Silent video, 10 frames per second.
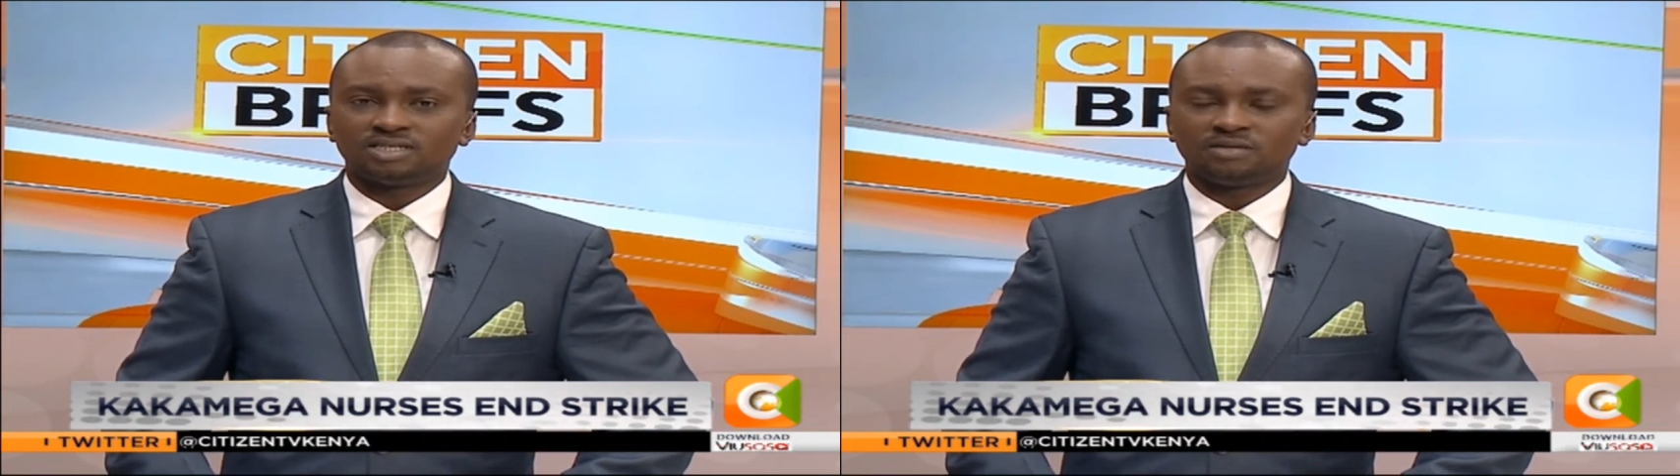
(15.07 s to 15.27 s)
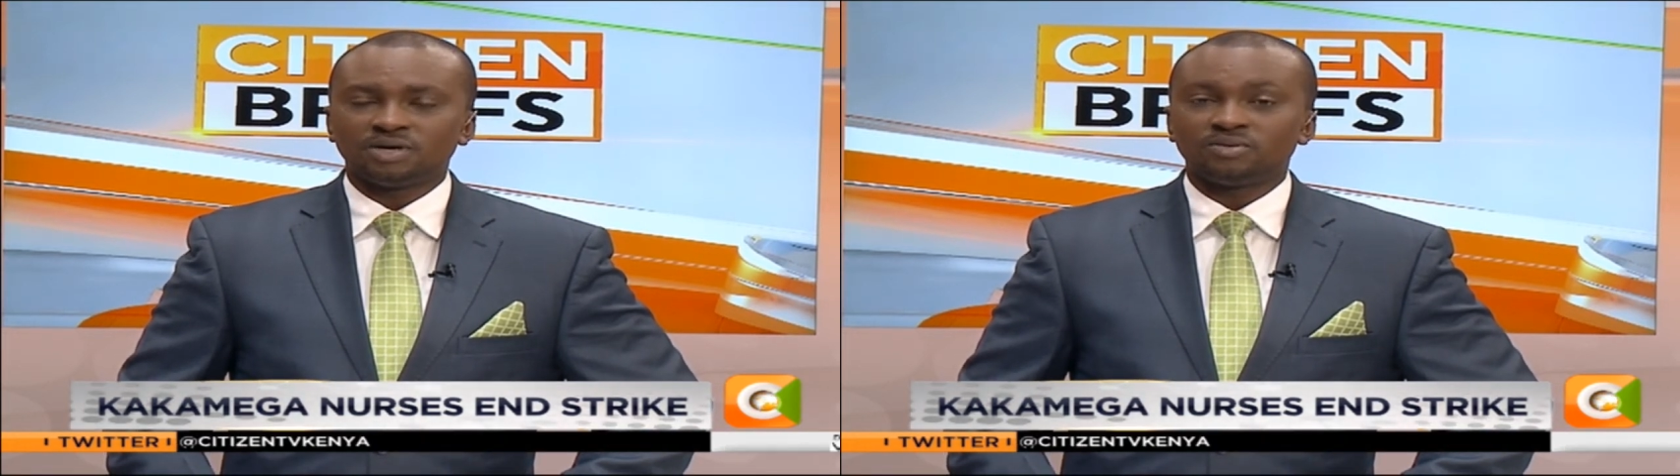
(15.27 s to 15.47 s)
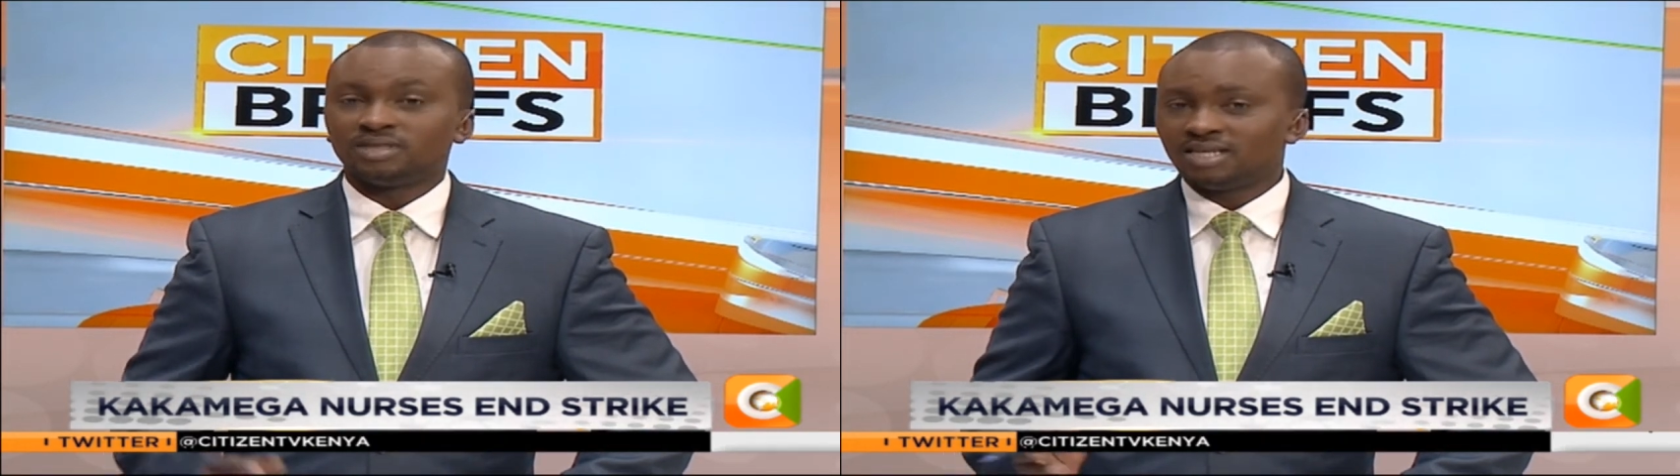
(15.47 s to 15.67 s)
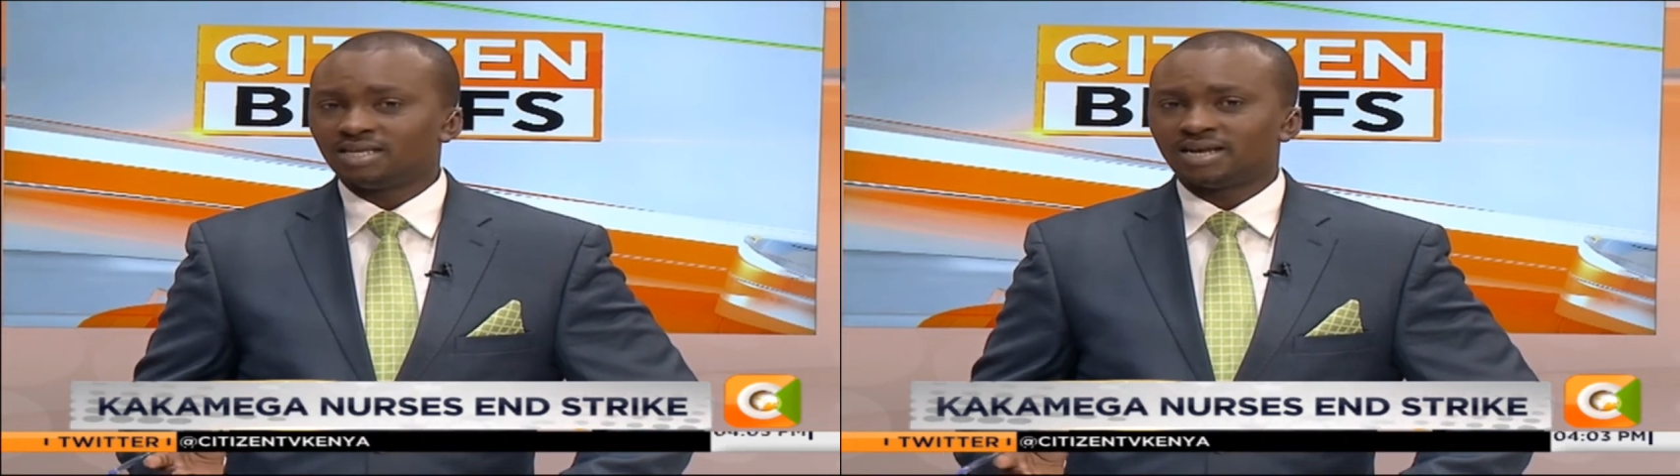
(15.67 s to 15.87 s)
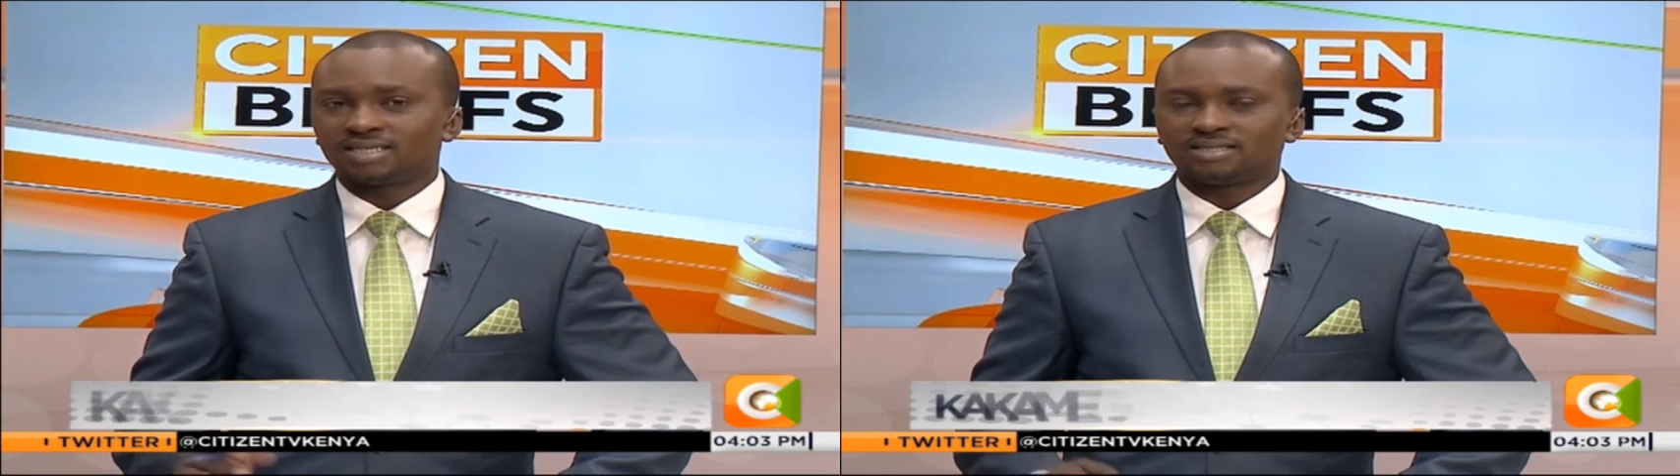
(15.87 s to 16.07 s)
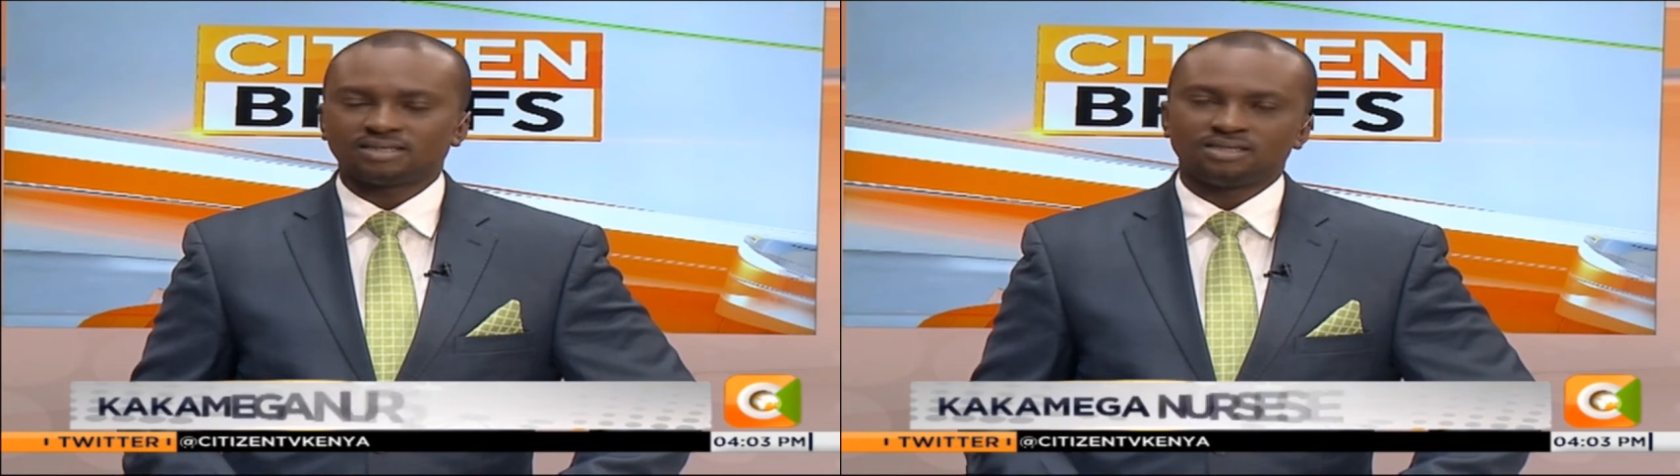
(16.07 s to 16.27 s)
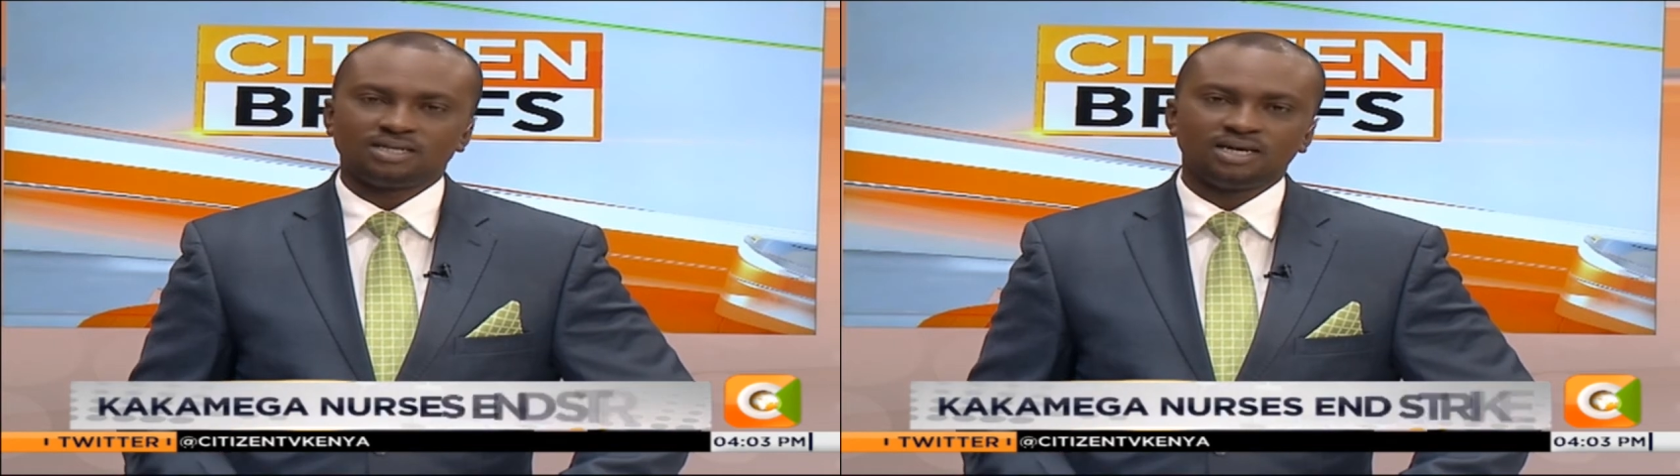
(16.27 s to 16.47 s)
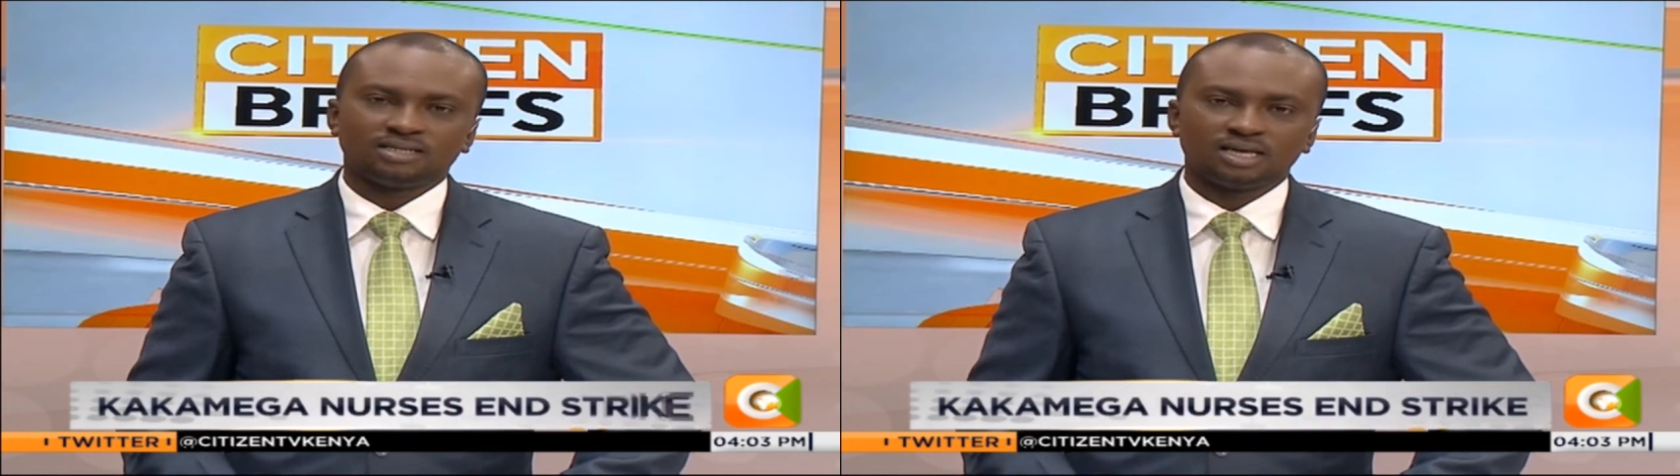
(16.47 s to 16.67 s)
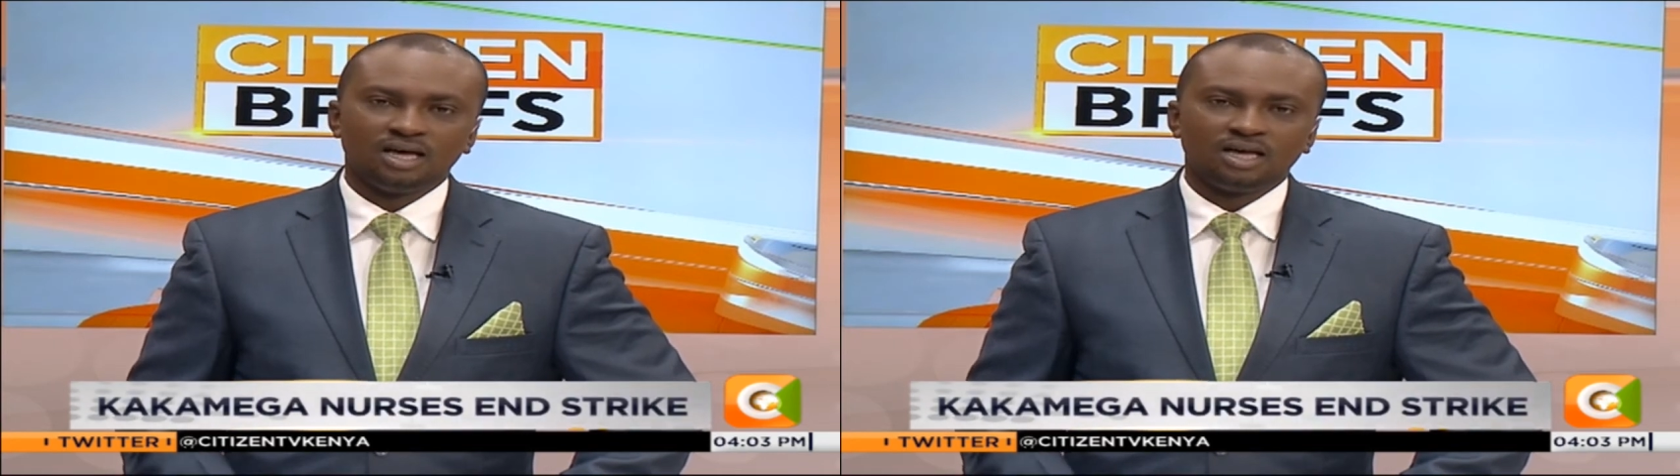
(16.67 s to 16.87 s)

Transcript: CBA within the next 60 days.